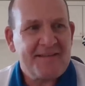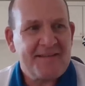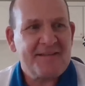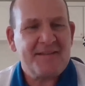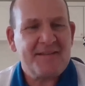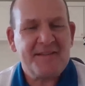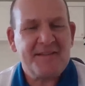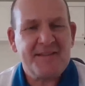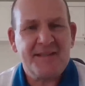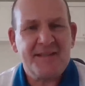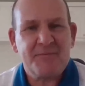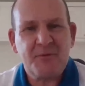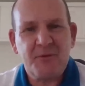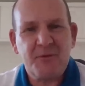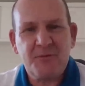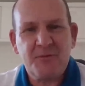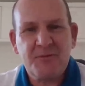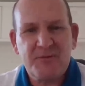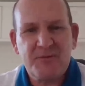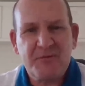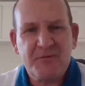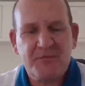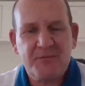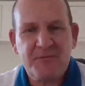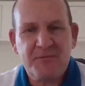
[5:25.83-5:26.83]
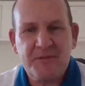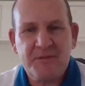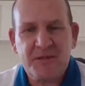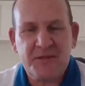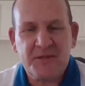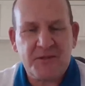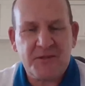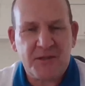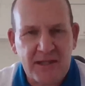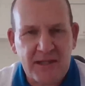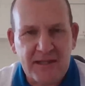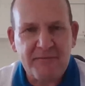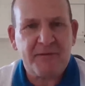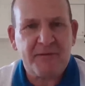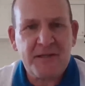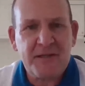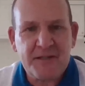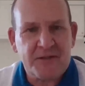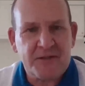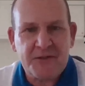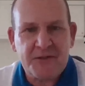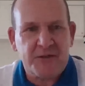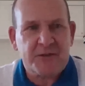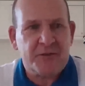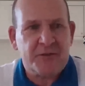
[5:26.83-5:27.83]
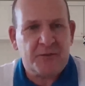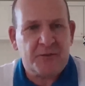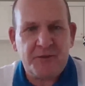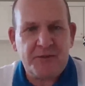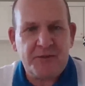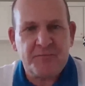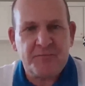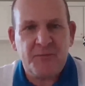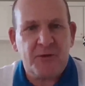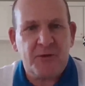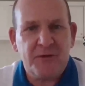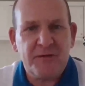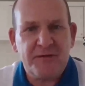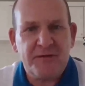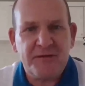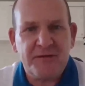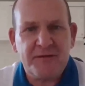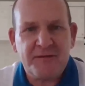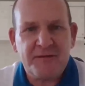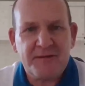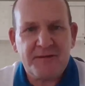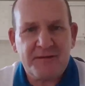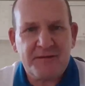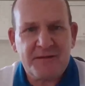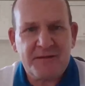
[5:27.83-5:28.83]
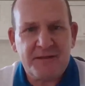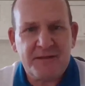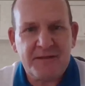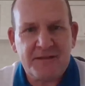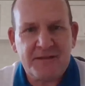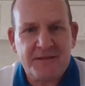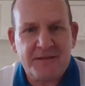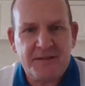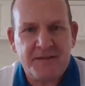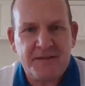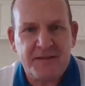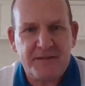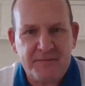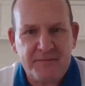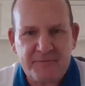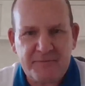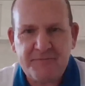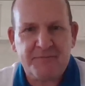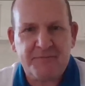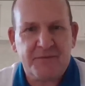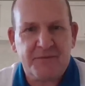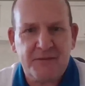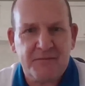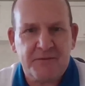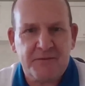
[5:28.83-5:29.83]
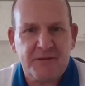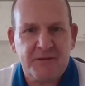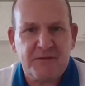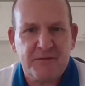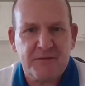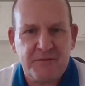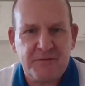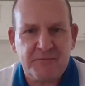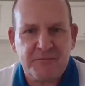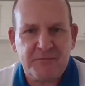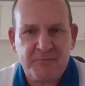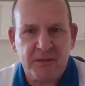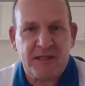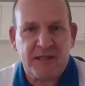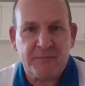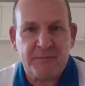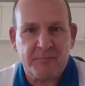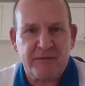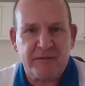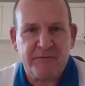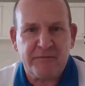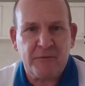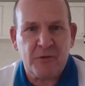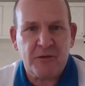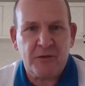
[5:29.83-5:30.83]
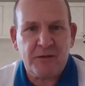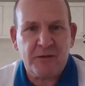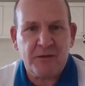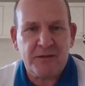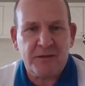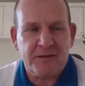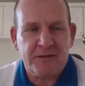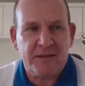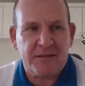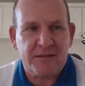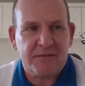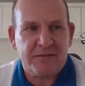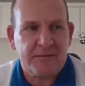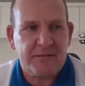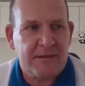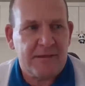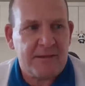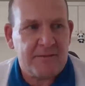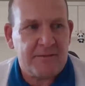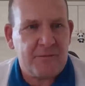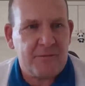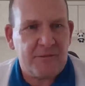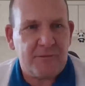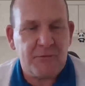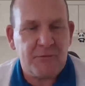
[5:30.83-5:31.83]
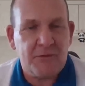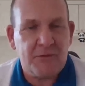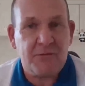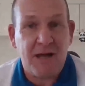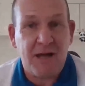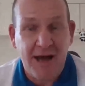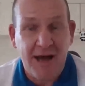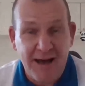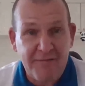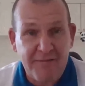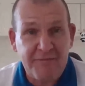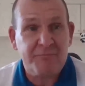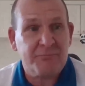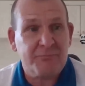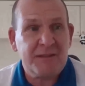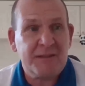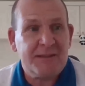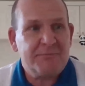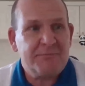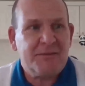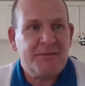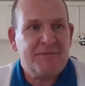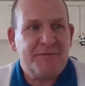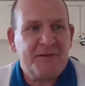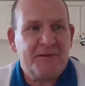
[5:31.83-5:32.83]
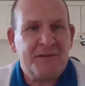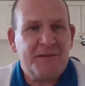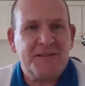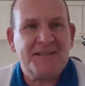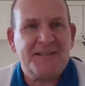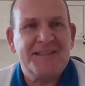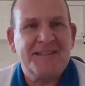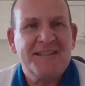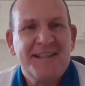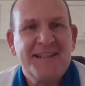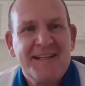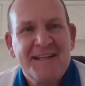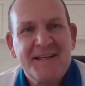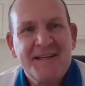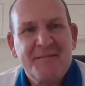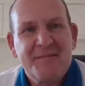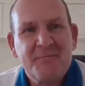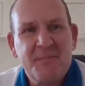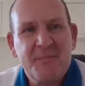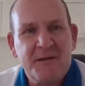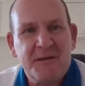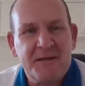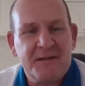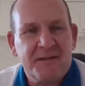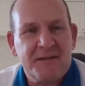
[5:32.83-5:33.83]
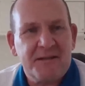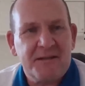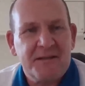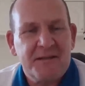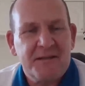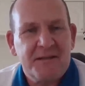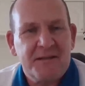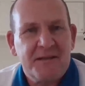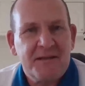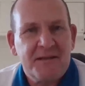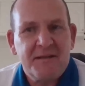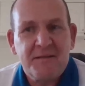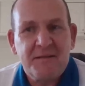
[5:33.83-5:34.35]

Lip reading: They said, "Well, your delivery is just so smooth. It's as if you've played before." And I thought, "Well, I haven't played before." But